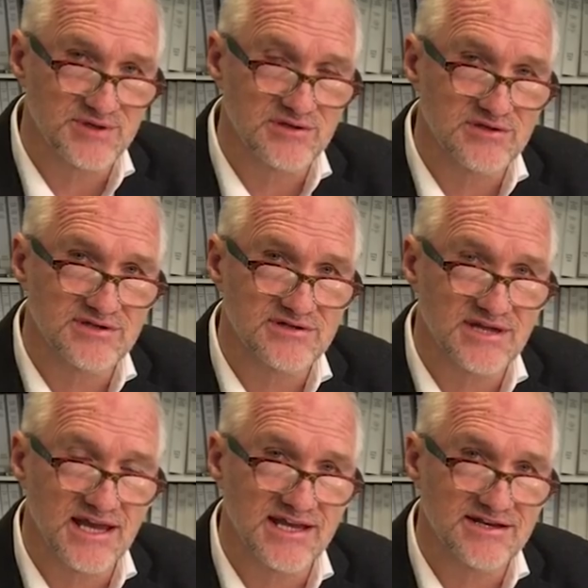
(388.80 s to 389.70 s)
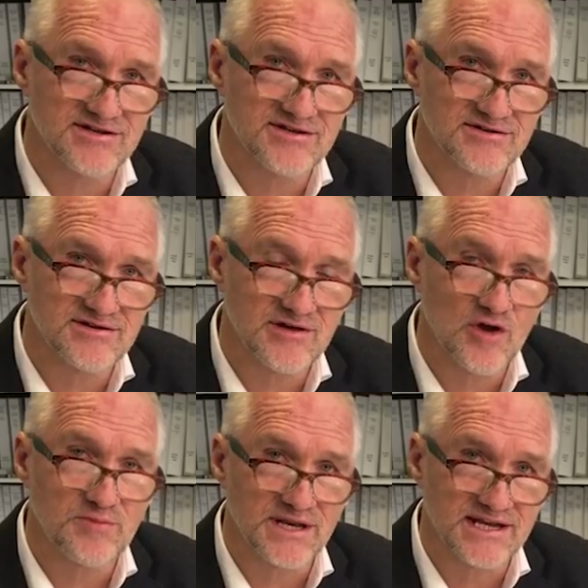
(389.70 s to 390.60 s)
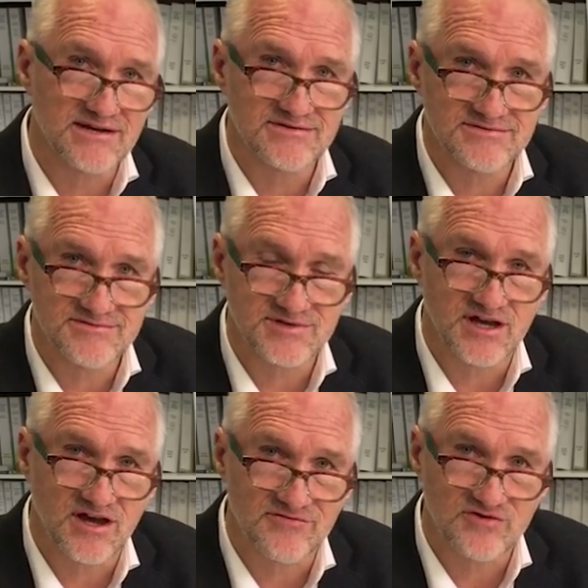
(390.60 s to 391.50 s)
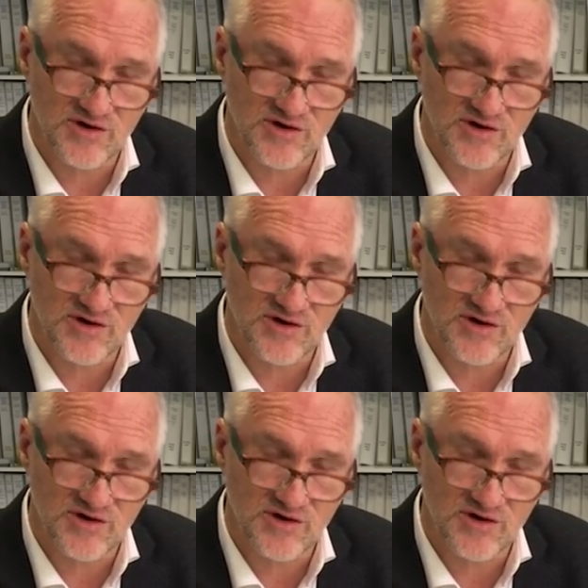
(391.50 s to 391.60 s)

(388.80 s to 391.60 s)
build and opening kind of